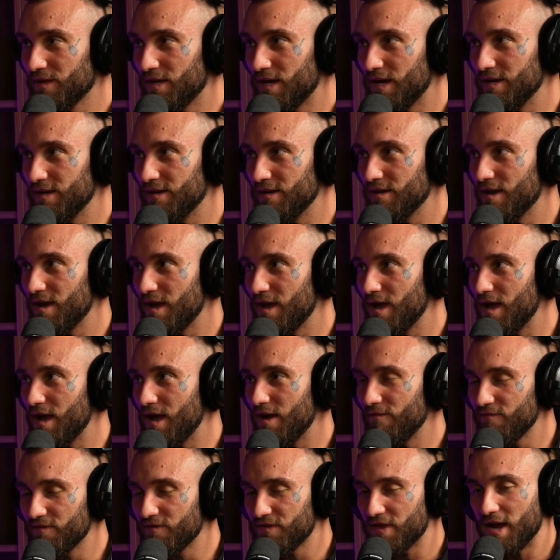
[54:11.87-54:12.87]
Like
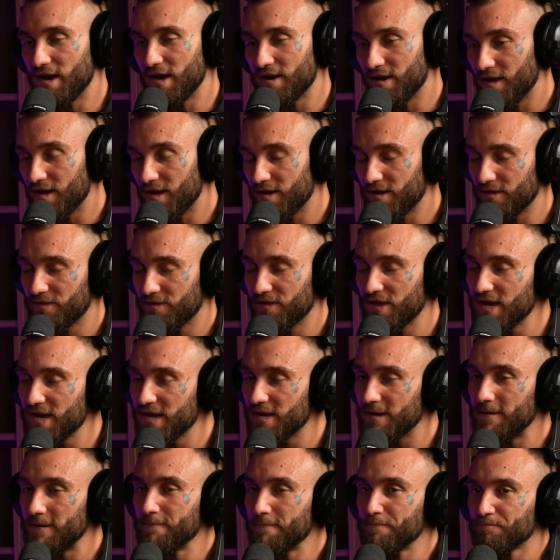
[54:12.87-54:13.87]
everything. And I
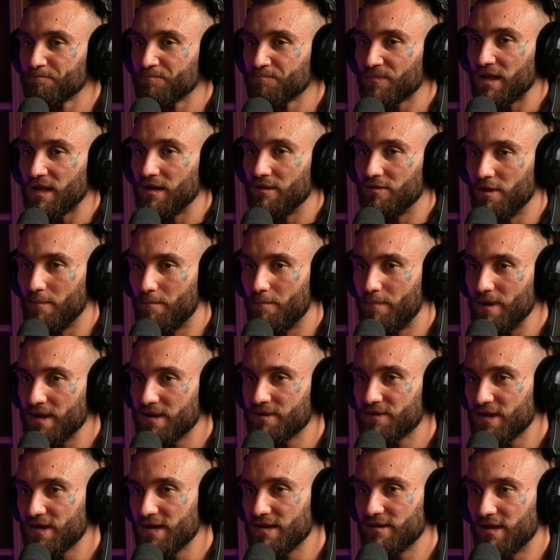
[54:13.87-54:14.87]
think the
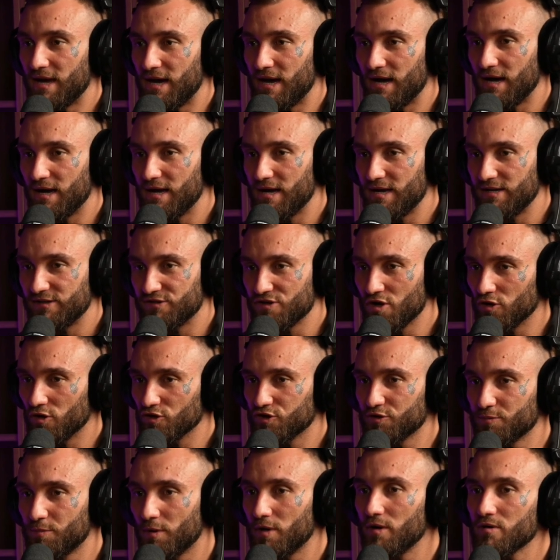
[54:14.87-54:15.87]
big thing that is
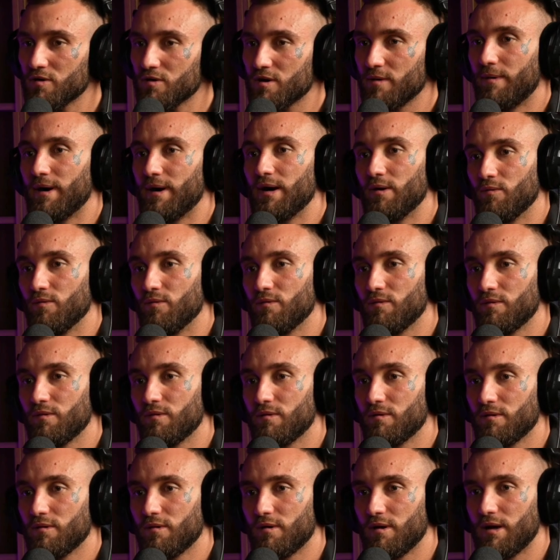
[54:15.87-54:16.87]
not spoke about
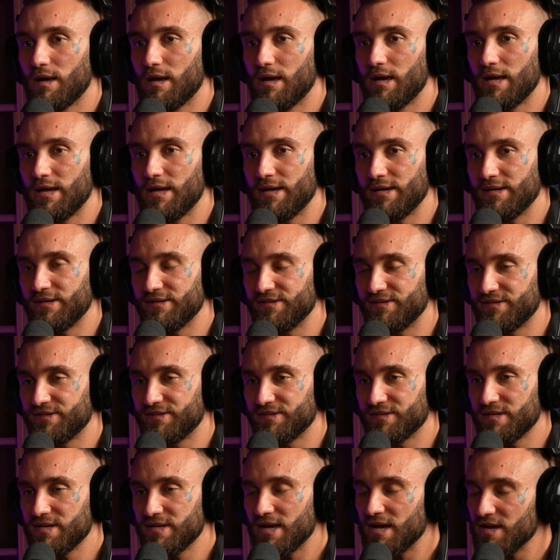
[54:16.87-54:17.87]

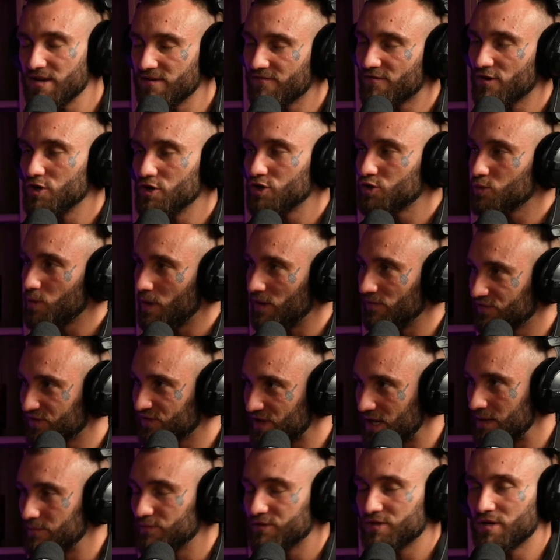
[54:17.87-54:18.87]
is, you've got your 12
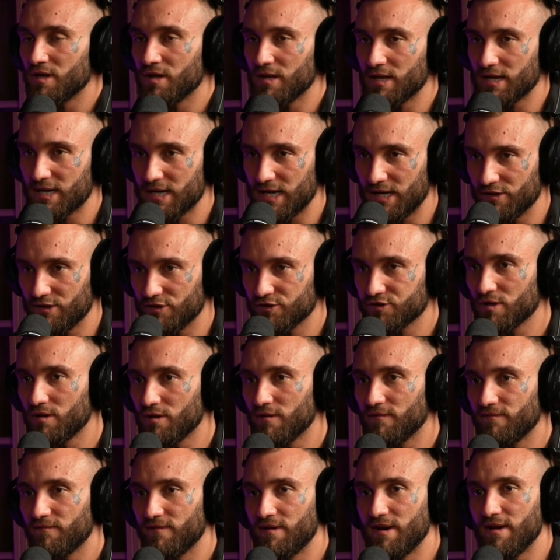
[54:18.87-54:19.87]
steps and all that kind of
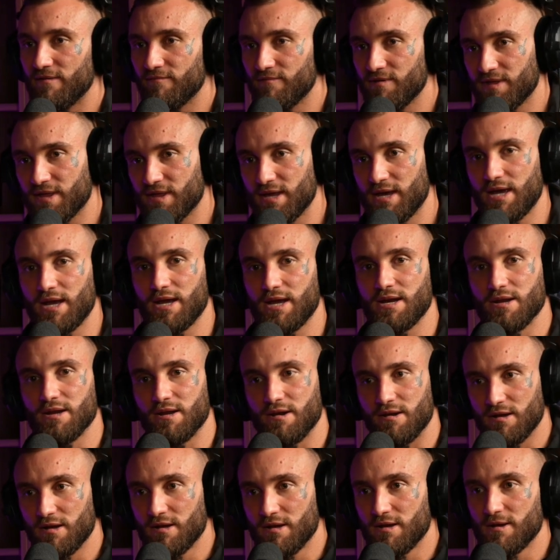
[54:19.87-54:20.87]
stuff and everything,
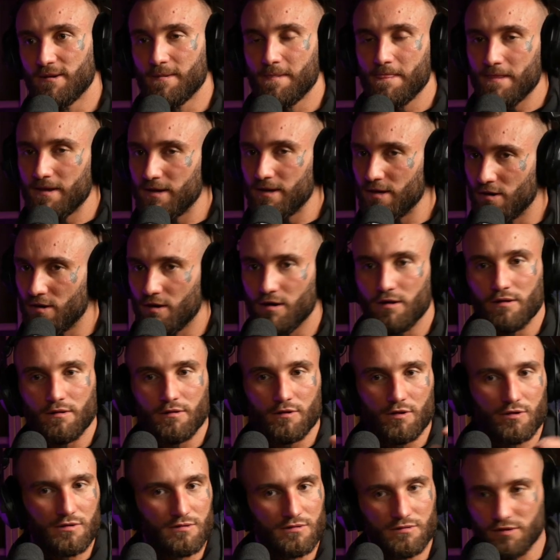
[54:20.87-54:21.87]
and,
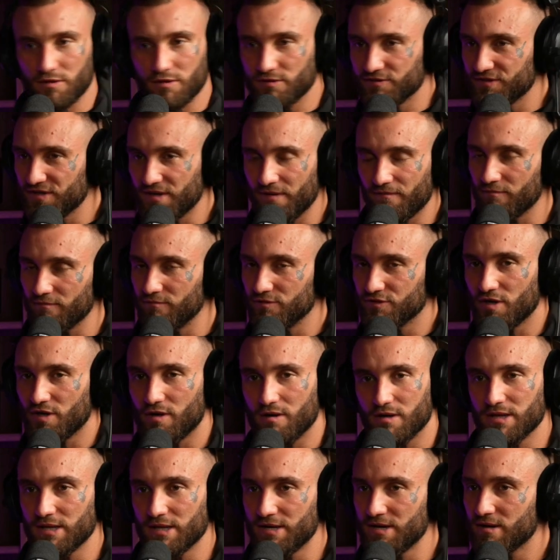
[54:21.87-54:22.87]
loads of different
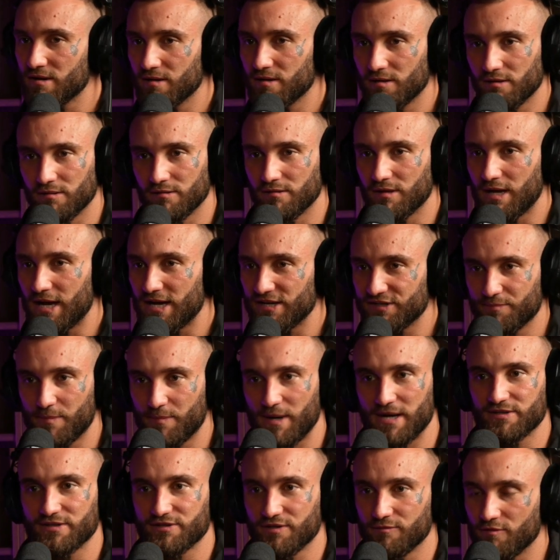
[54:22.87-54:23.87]
sort of clinical
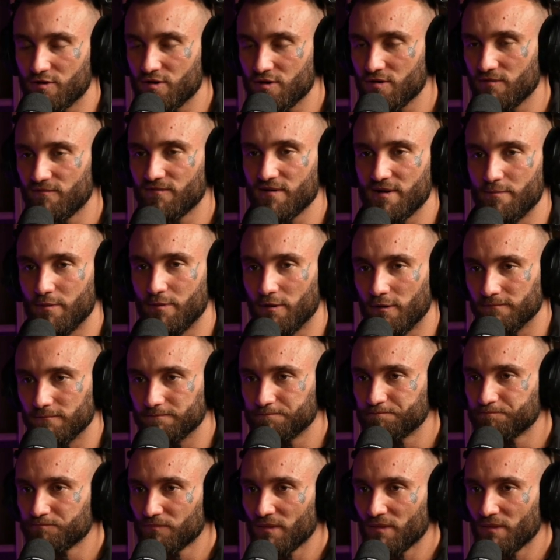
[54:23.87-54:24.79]
aspects of recovery. But